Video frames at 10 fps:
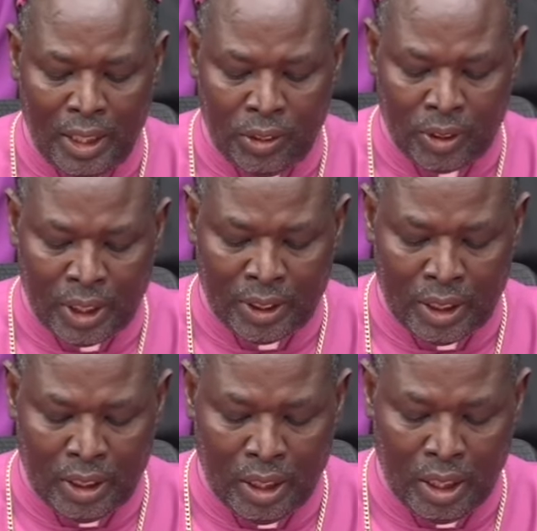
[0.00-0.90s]

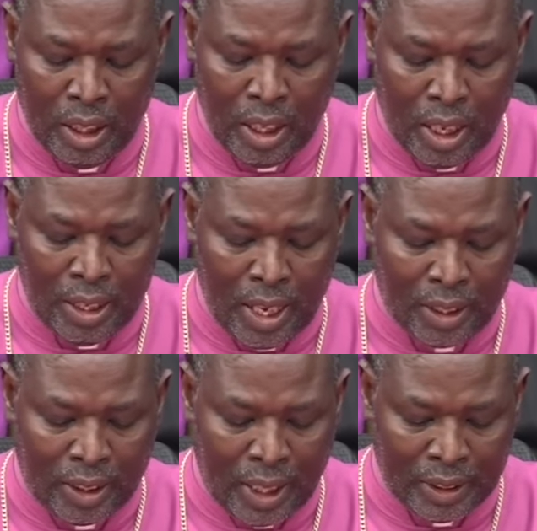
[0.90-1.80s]
education, and
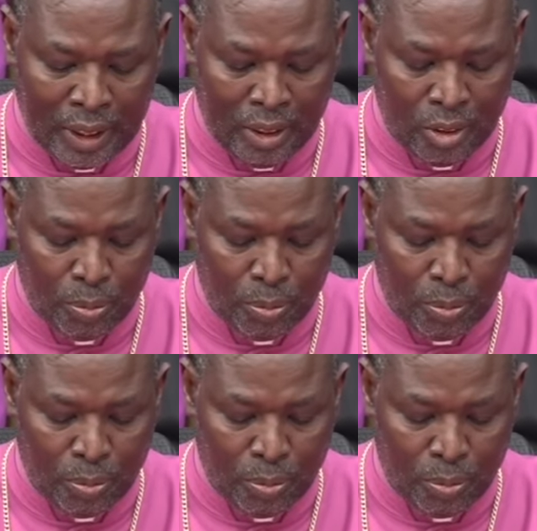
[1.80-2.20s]
agriculture.